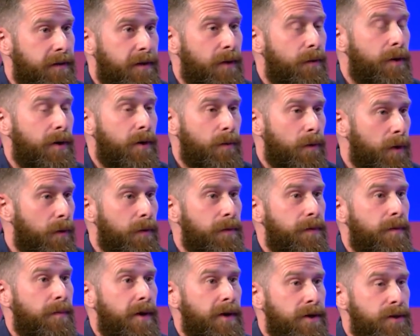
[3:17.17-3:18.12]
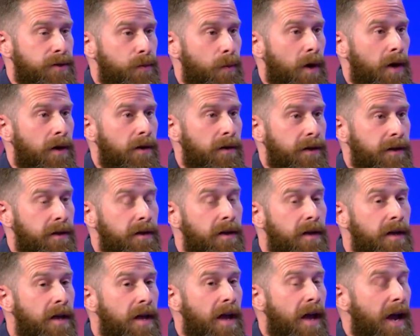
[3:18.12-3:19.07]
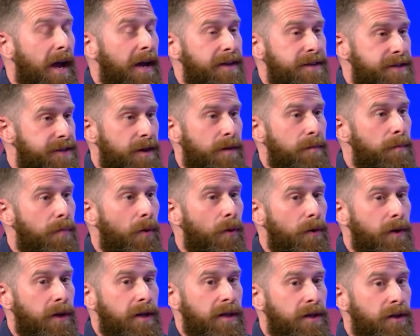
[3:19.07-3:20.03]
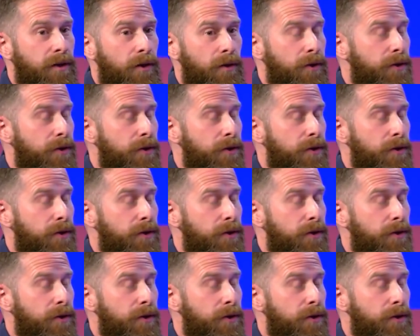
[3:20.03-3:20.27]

They want to work with the men as well. And at some point, you know,